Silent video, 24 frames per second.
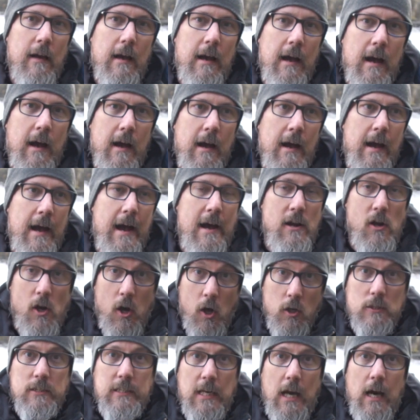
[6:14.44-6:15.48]
and
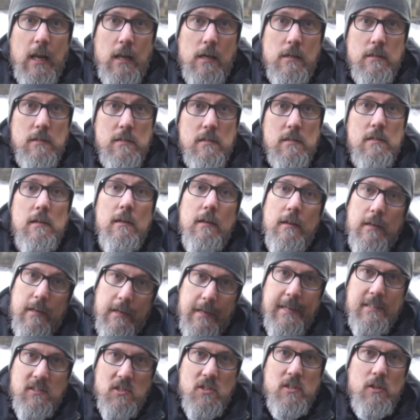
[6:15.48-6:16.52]
odd colours,
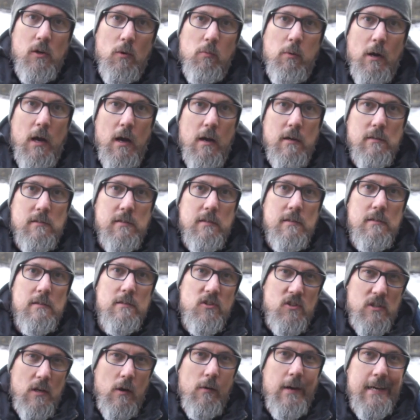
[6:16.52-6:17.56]
it still worked.
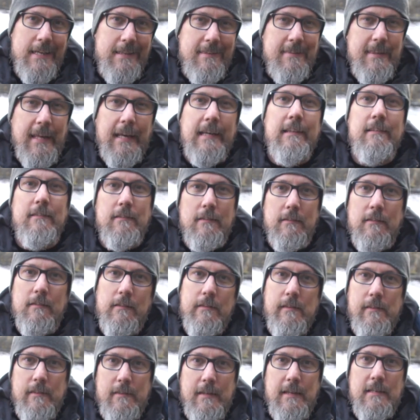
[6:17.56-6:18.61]
So I think
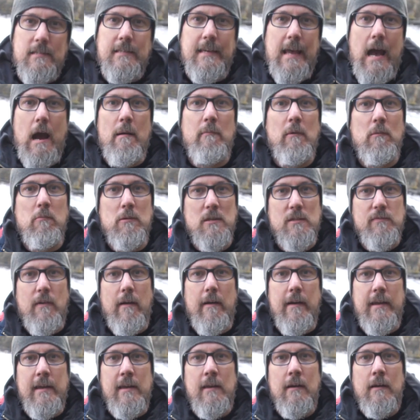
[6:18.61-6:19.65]
this camera was
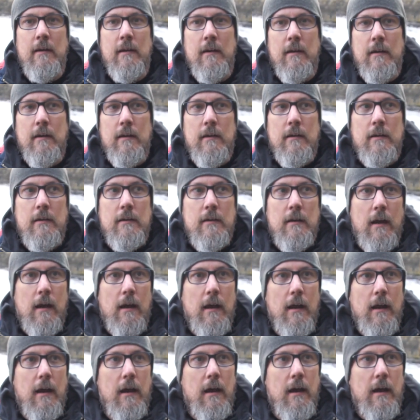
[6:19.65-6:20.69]
very
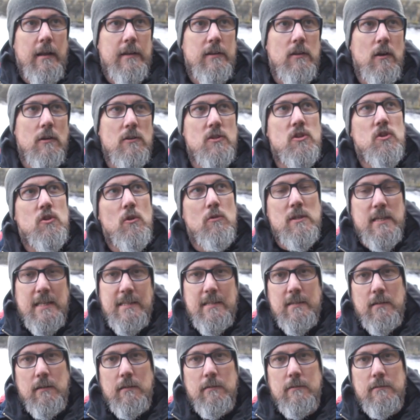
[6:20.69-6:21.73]
not
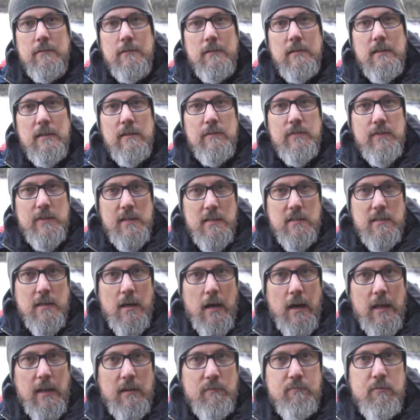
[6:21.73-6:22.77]
suited for this
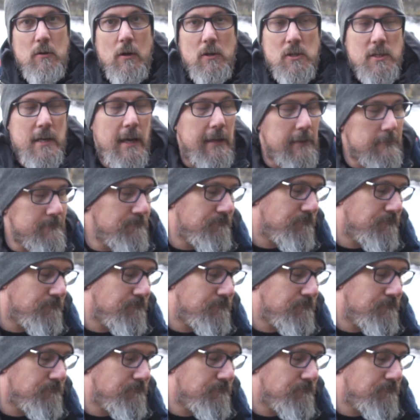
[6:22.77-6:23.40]
kind of project.